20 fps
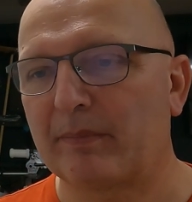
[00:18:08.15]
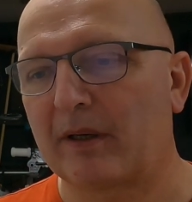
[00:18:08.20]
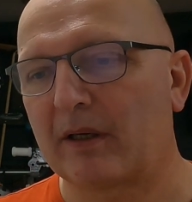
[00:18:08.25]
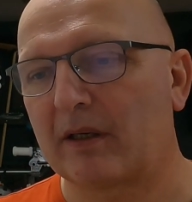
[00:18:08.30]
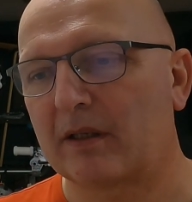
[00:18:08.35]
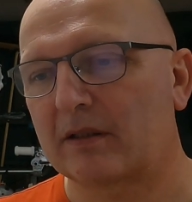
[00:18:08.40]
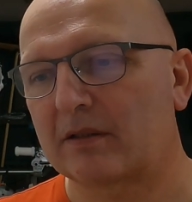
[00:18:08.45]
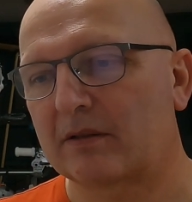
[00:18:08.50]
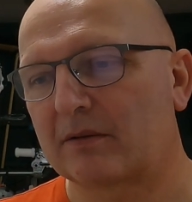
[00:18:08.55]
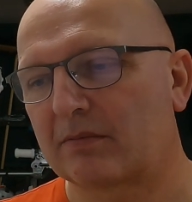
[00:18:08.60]

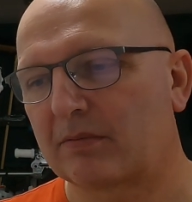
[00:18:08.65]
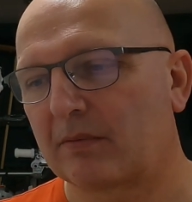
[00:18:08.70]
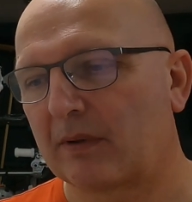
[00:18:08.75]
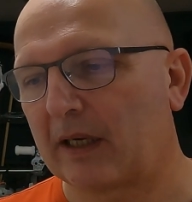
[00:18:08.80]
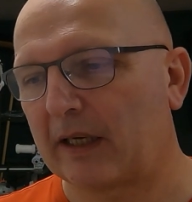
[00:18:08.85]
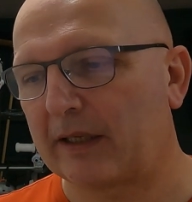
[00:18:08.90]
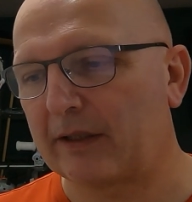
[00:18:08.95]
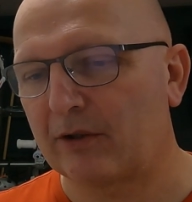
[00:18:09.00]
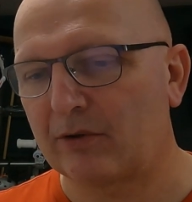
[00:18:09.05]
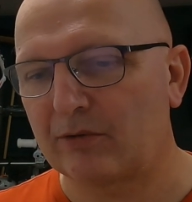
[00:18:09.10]
but
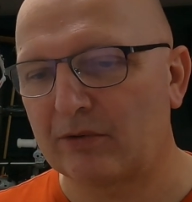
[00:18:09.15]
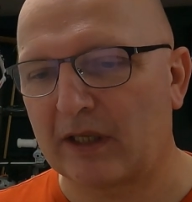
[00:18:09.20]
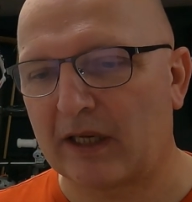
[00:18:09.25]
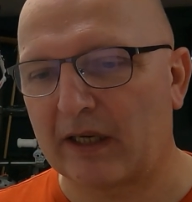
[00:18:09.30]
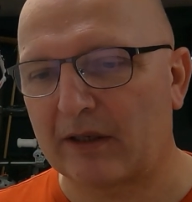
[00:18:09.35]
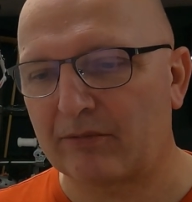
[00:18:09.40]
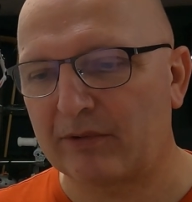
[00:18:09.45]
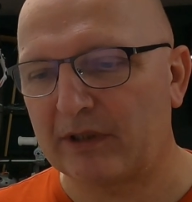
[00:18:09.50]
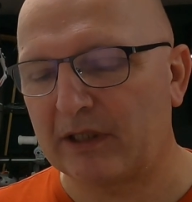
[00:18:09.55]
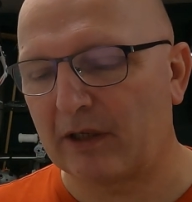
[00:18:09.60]
I know there
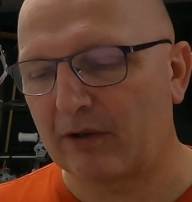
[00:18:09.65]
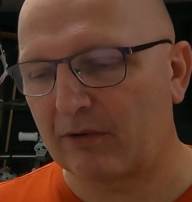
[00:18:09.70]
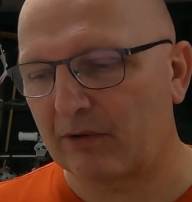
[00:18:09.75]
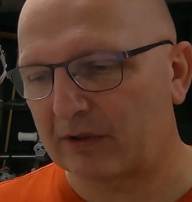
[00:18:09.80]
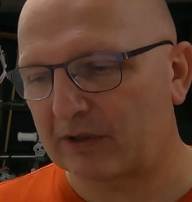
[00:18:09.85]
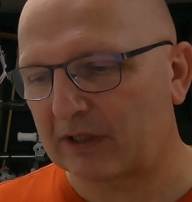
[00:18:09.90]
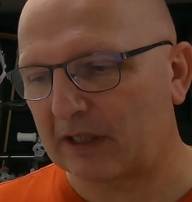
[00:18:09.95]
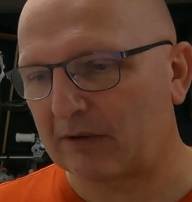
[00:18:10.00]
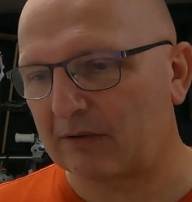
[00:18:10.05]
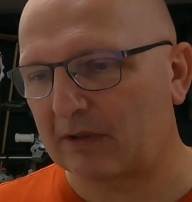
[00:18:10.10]
are
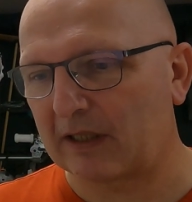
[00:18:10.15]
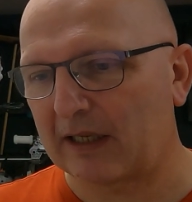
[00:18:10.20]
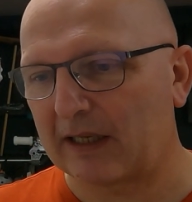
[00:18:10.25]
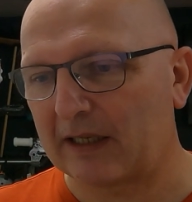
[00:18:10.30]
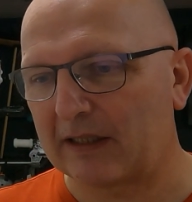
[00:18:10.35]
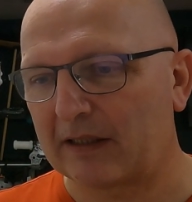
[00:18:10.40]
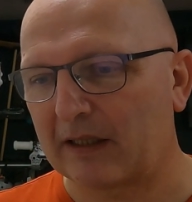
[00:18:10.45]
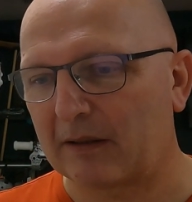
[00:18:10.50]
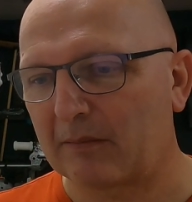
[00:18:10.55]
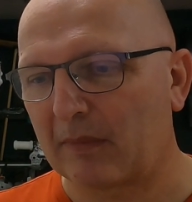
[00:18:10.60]
reloaders out
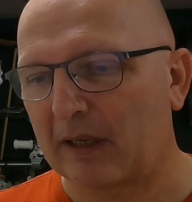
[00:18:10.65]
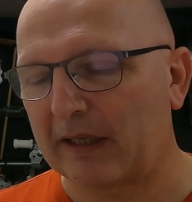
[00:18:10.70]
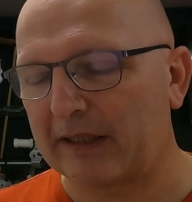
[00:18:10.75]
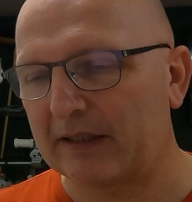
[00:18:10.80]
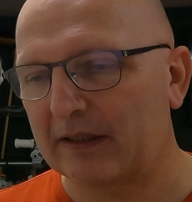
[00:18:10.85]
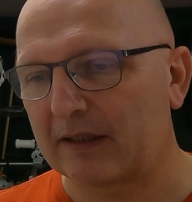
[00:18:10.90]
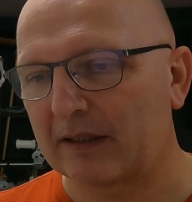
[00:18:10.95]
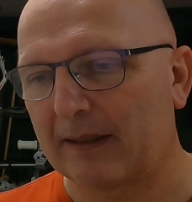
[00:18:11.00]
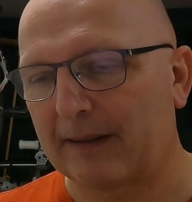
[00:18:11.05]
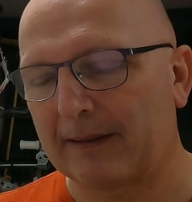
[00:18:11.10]
there that
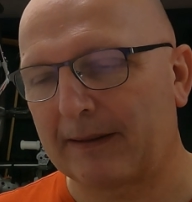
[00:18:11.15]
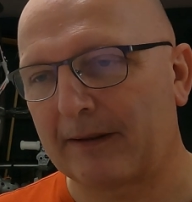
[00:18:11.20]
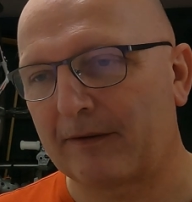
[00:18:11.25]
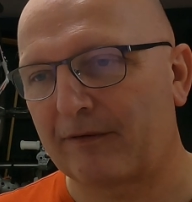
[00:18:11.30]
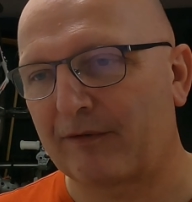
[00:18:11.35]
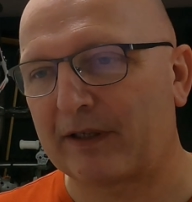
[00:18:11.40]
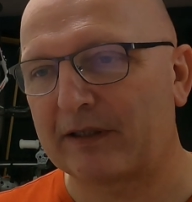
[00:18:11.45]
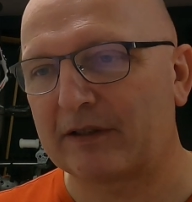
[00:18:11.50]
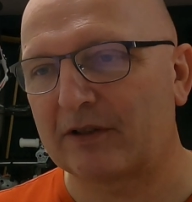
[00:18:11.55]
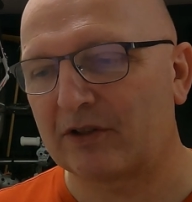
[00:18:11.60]
might
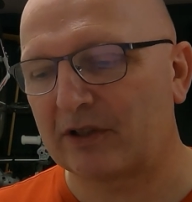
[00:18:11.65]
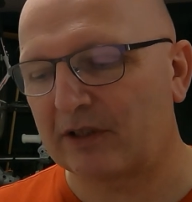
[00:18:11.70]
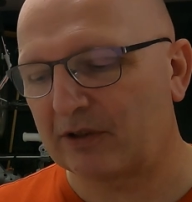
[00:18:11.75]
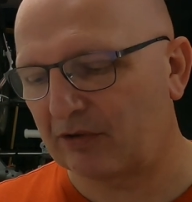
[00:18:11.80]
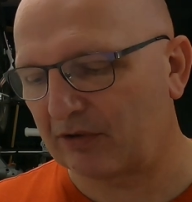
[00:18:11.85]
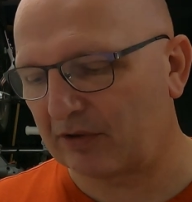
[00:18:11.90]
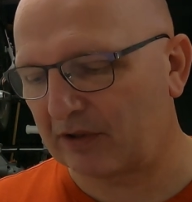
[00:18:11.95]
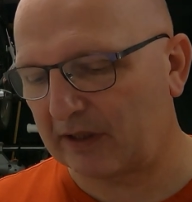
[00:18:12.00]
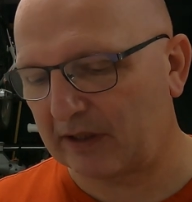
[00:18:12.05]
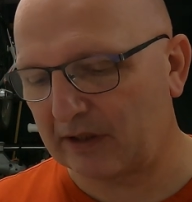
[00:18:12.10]
find this
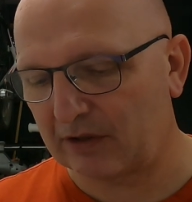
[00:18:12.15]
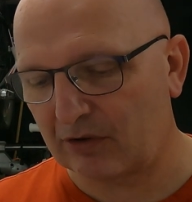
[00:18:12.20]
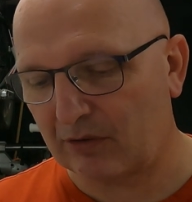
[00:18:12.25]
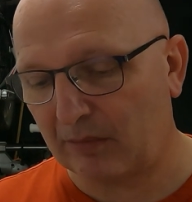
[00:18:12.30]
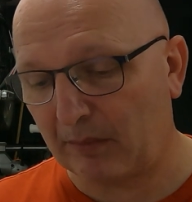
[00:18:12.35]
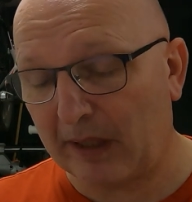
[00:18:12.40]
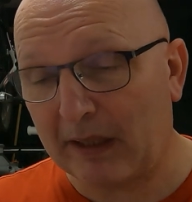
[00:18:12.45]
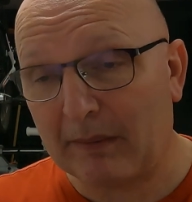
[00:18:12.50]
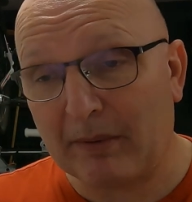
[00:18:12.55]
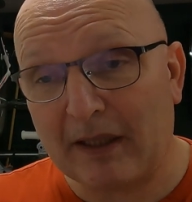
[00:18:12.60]
interesting, so
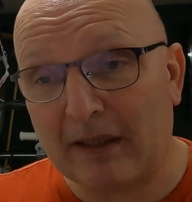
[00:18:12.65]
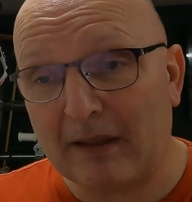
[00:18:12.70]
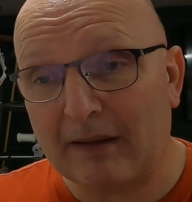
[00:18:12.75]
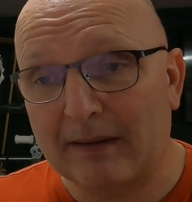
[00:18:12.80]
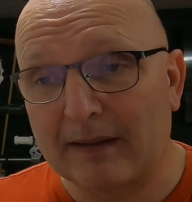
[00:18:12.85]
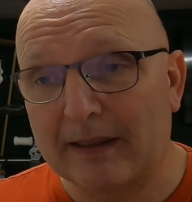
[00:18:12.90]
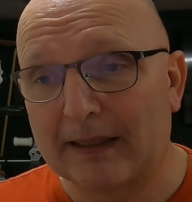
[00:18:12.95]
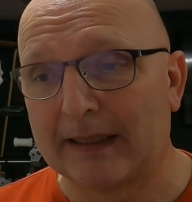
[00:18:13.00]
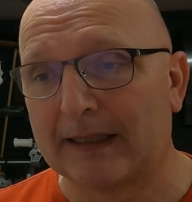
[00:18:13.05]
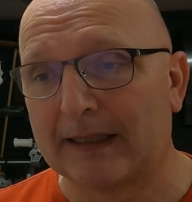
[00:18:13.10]
maybe